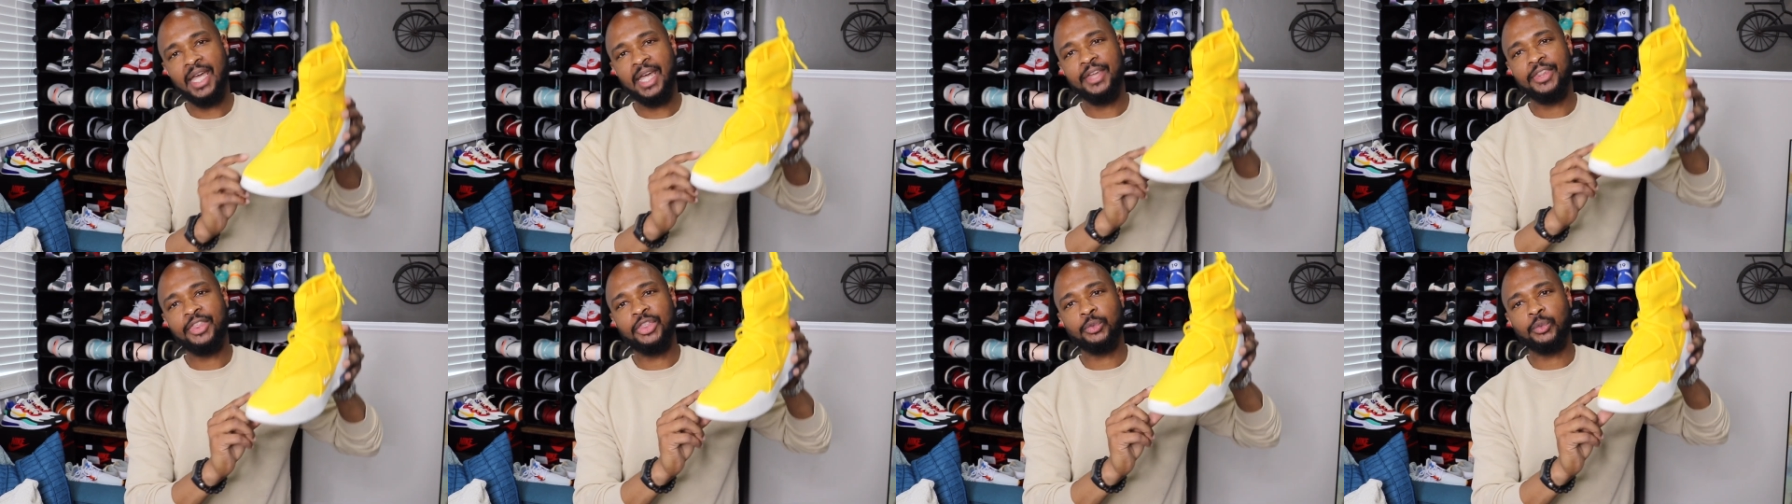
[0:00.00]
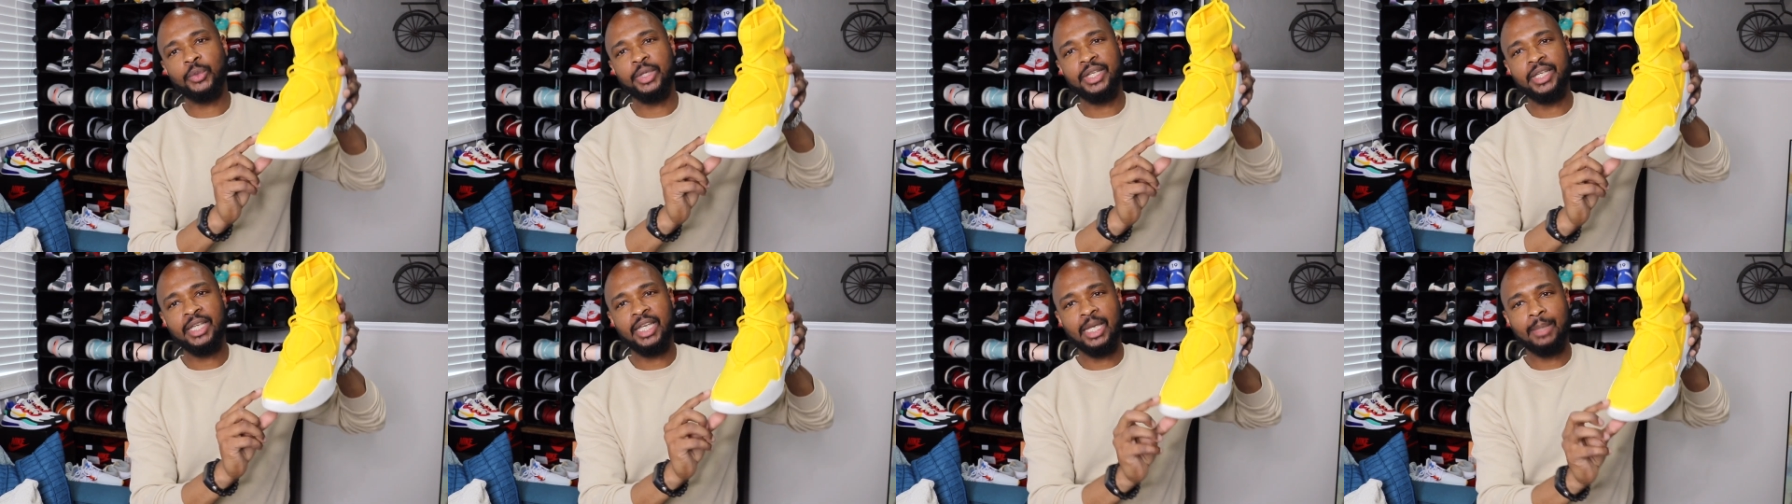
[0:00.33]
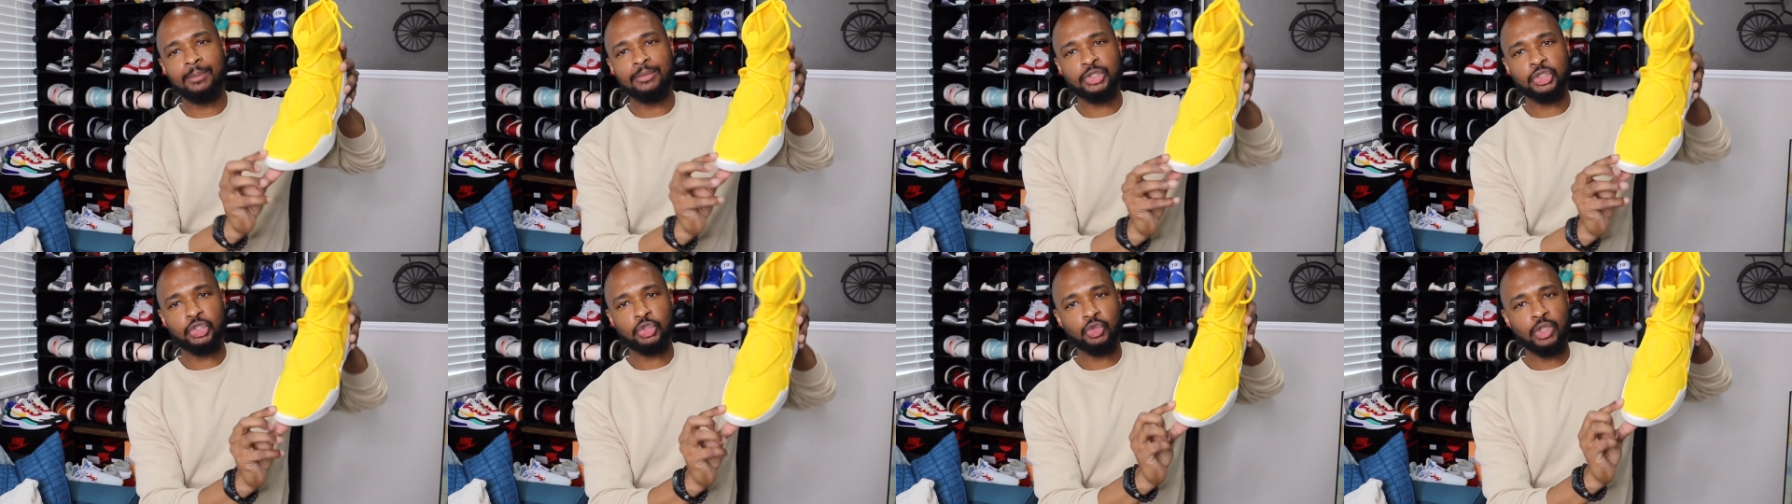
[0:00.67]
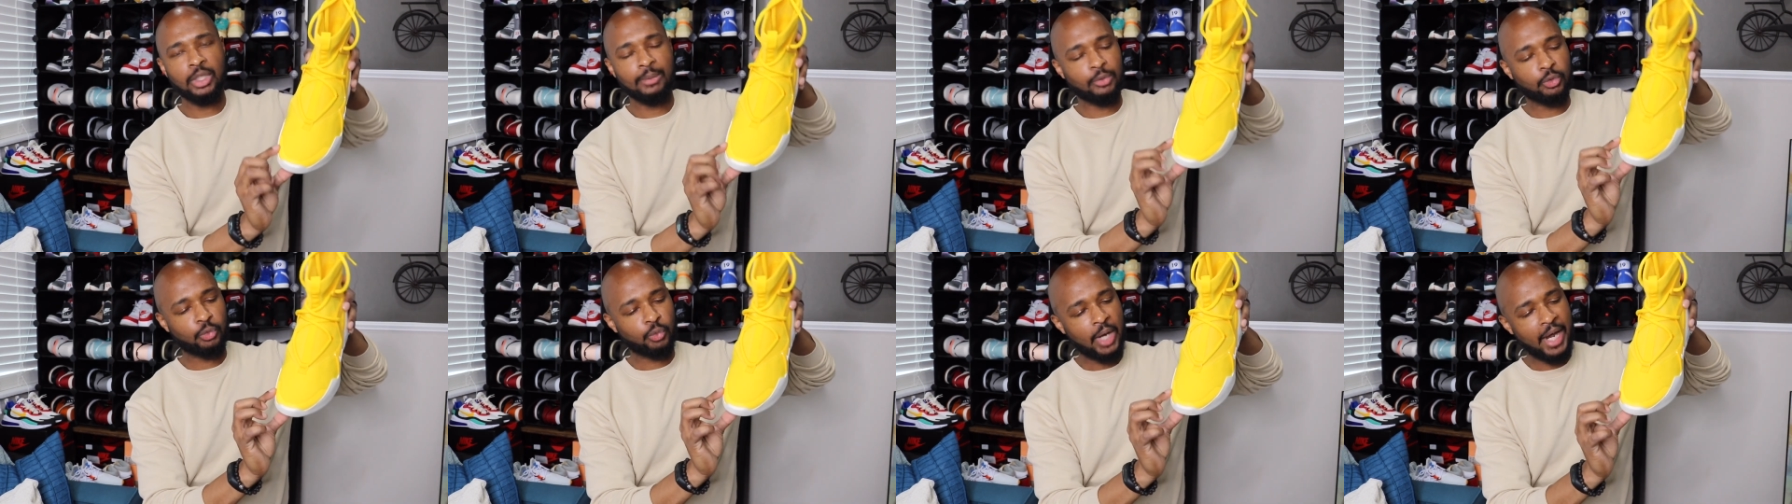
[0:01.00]
a 3M
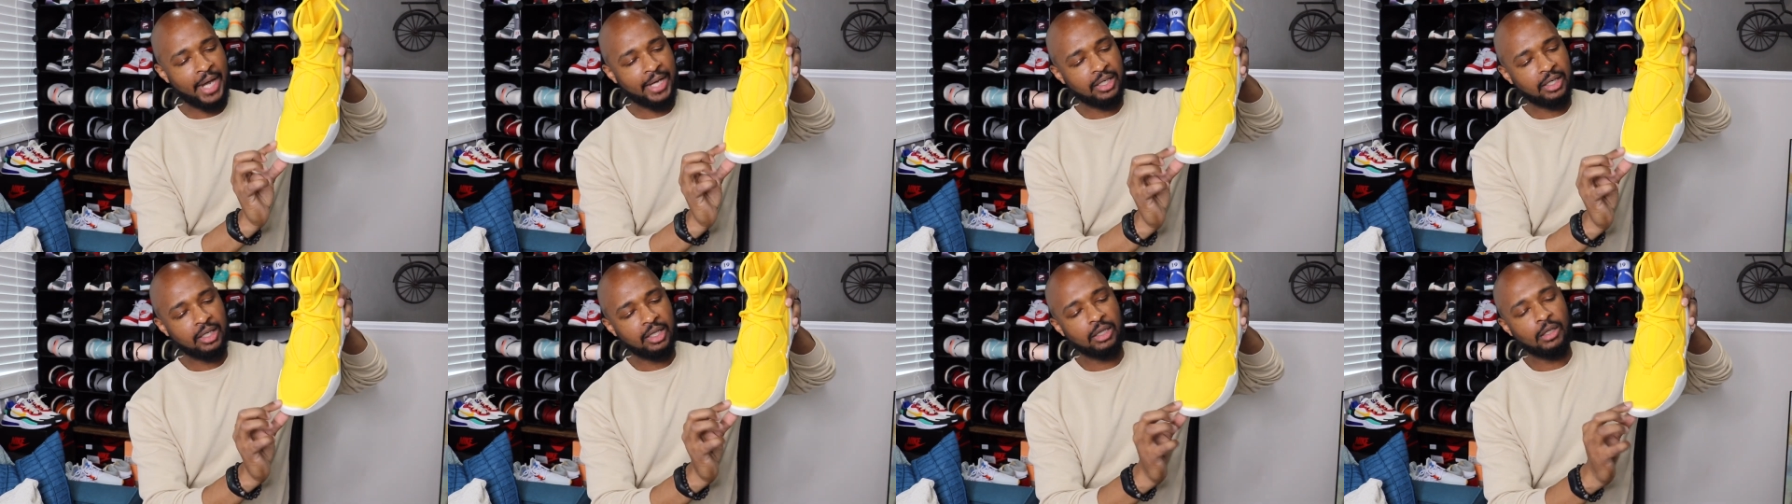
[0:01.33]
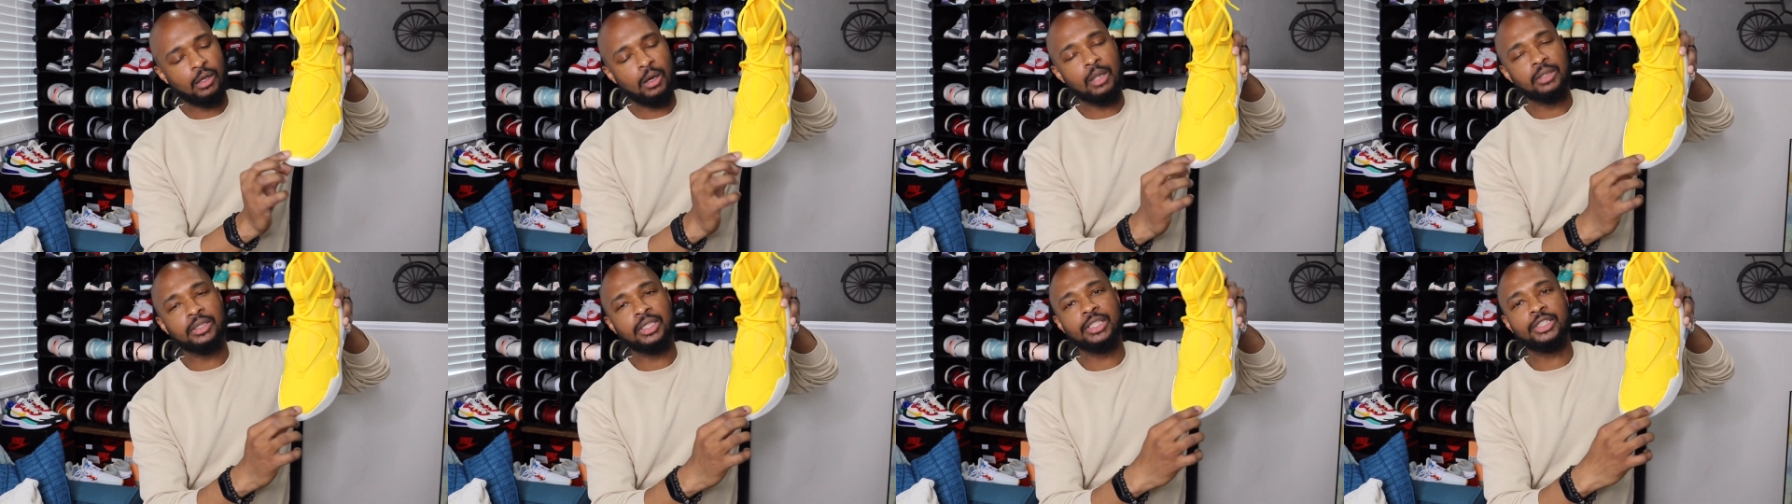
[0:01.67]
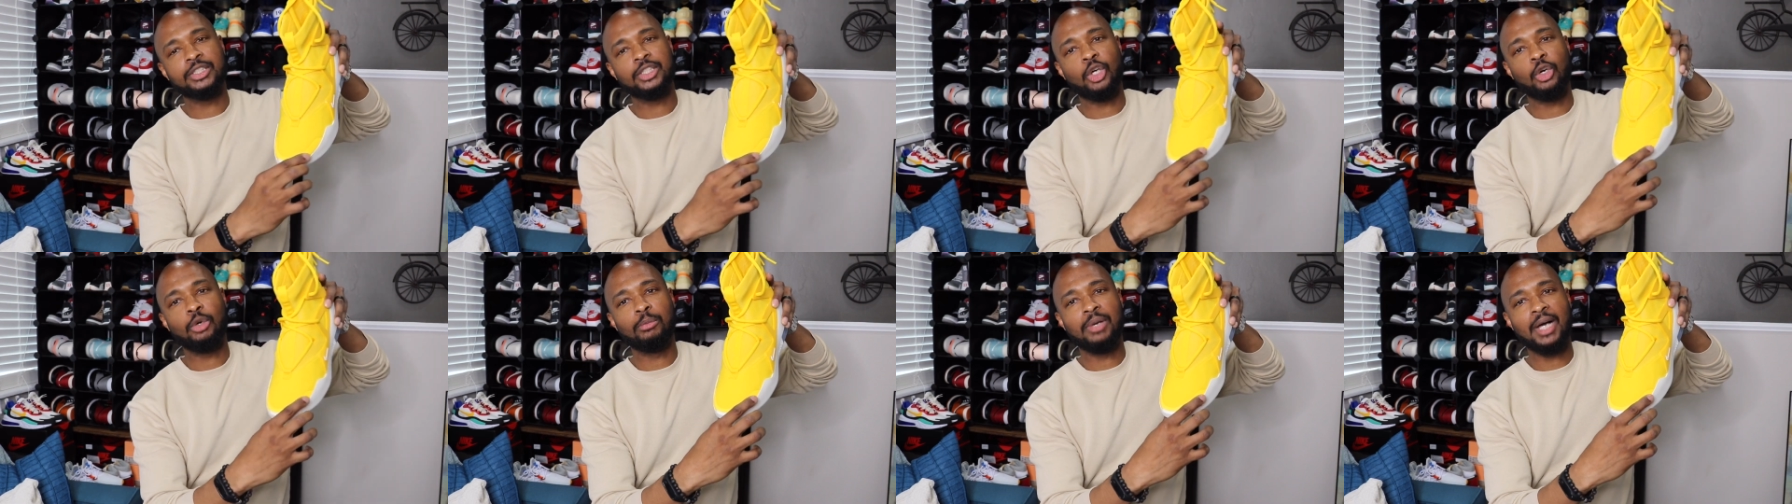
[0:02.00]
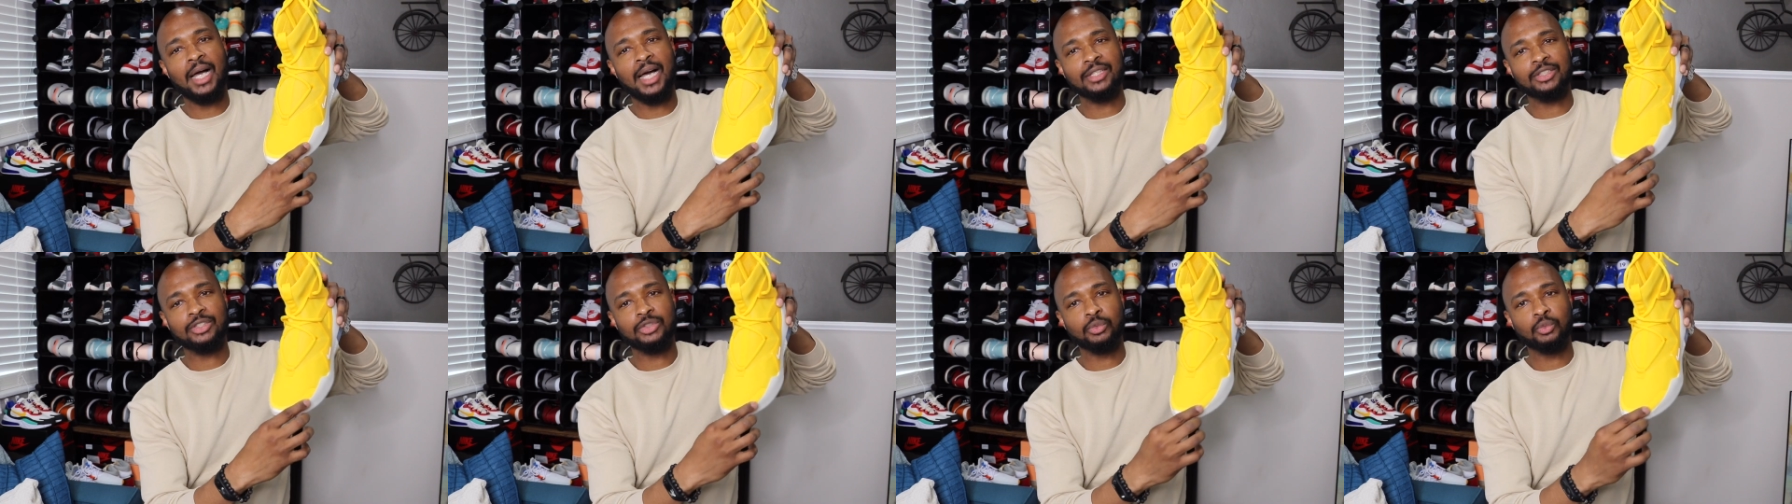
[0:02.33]
strip right along the toe
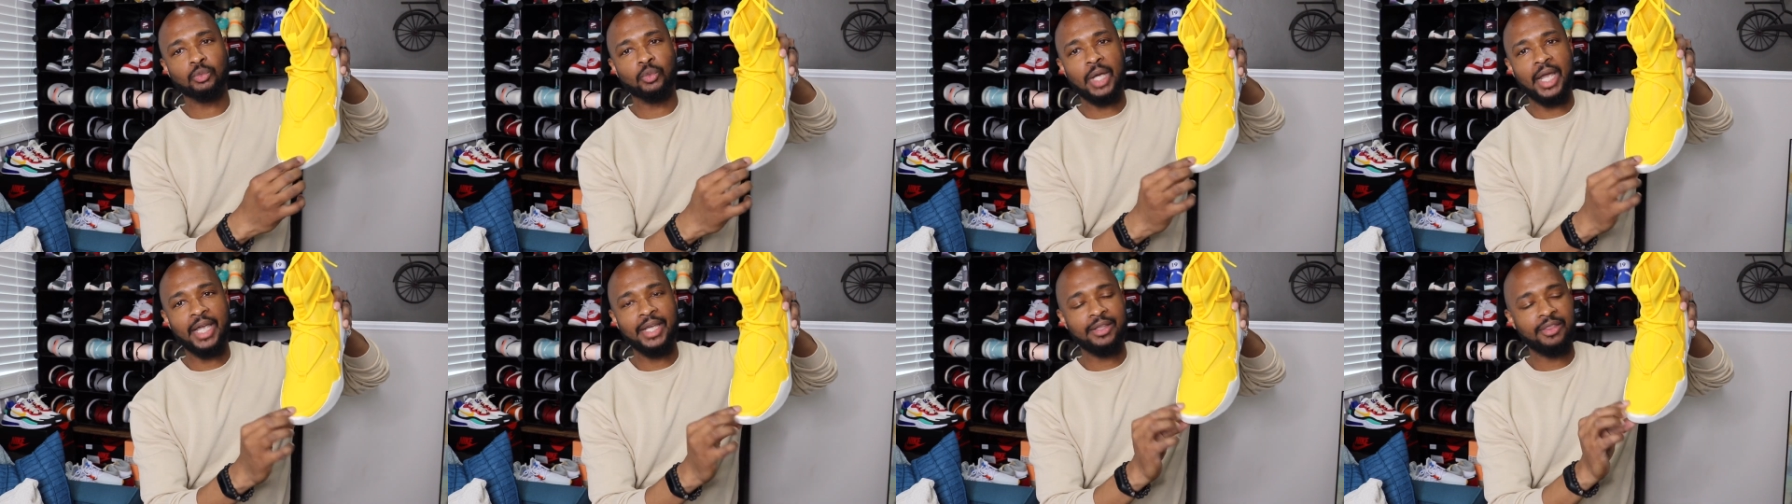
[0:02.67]
box right